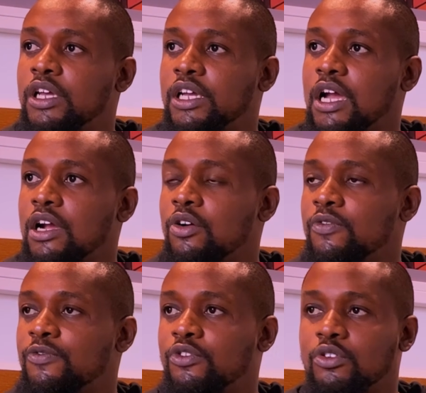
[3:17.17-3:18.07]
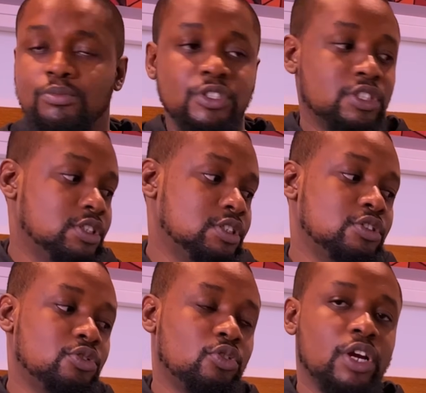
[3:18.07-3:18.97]
It can come from the
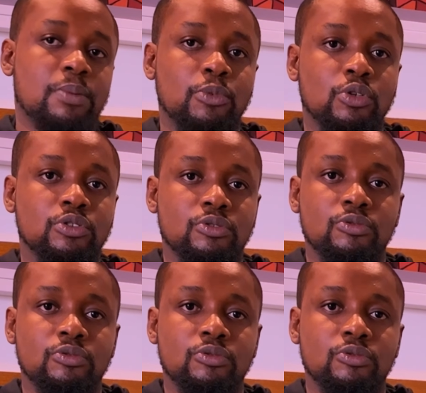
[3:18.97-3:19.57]
Dorian mode.